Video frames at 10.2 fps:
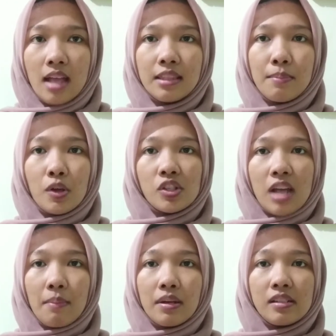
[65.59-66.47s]
The most
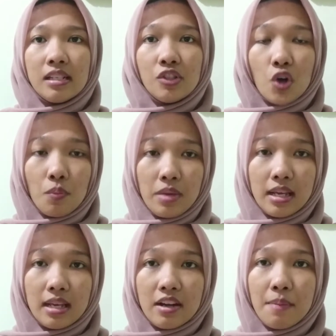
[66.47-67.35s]
common
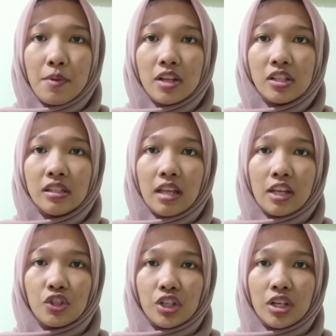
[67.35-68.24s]
syndromic
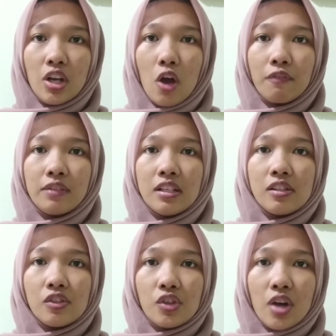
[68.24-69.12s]
representation of these
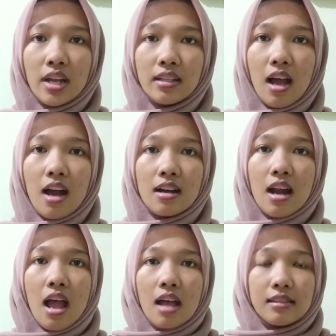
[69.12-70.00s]
traits are
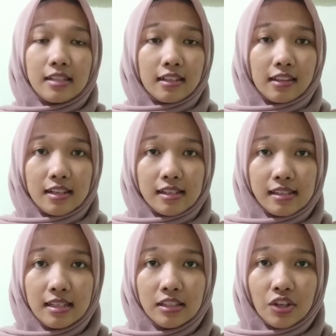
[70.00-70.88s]
Tickler
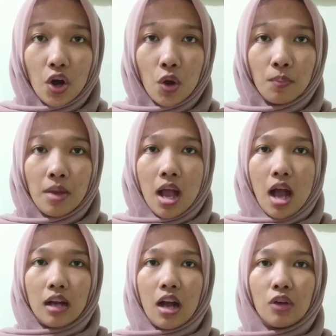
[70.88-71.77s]
syndrome,
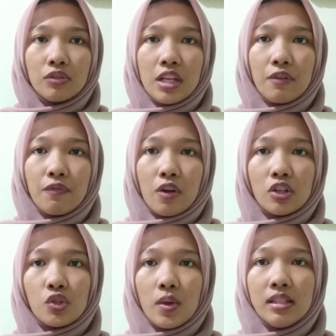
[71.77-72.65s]
counting for
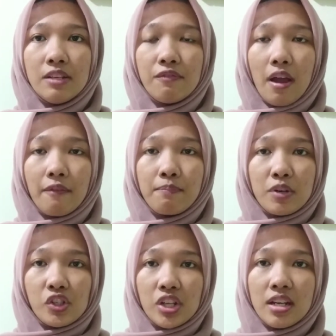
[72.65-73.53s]

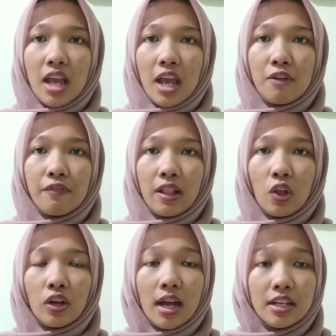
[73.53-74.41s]
25%, and
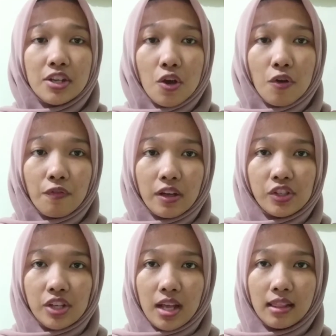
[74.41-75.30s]

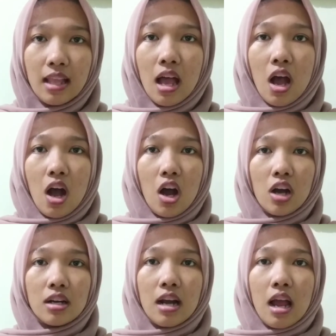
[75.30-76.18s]
velocardiofacial
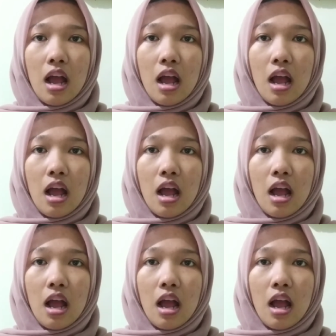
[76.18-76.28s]
or